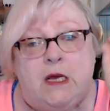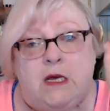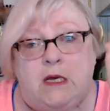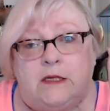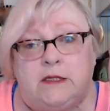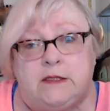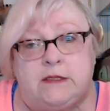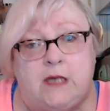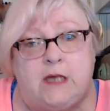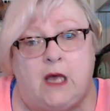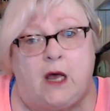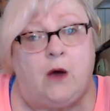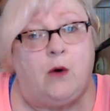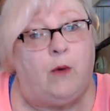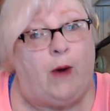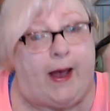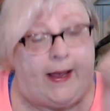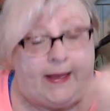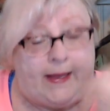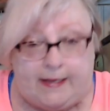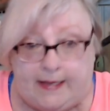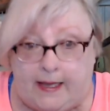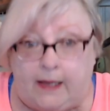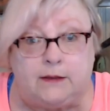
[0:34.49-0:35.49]
So I
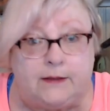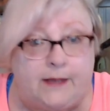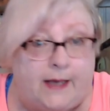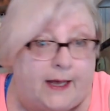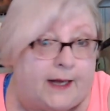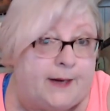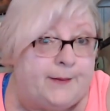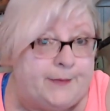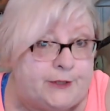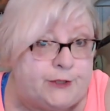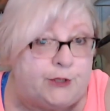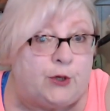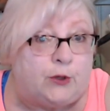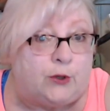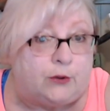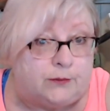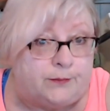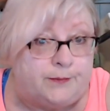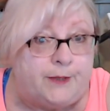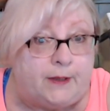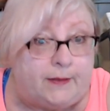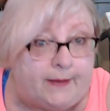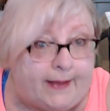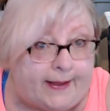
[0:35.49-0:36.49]
yelled at him and told
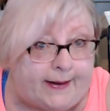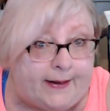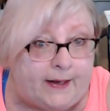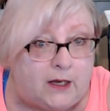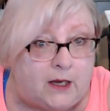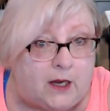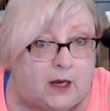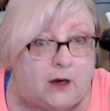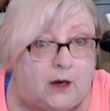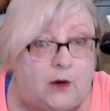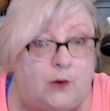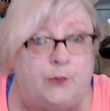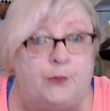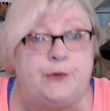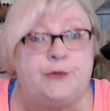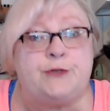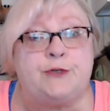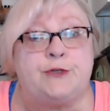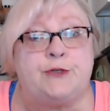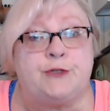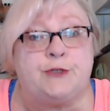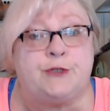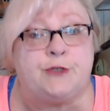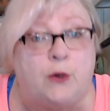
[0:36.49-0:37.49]
him to let it go.
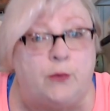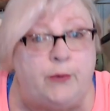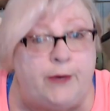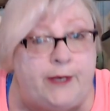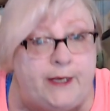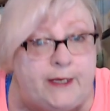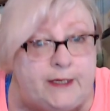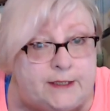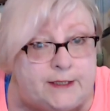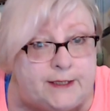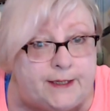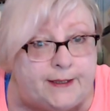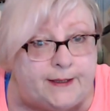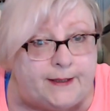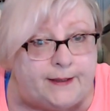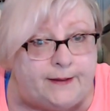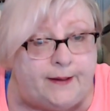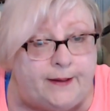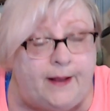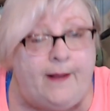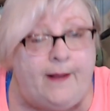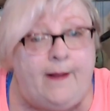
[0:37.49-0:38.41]
So he did.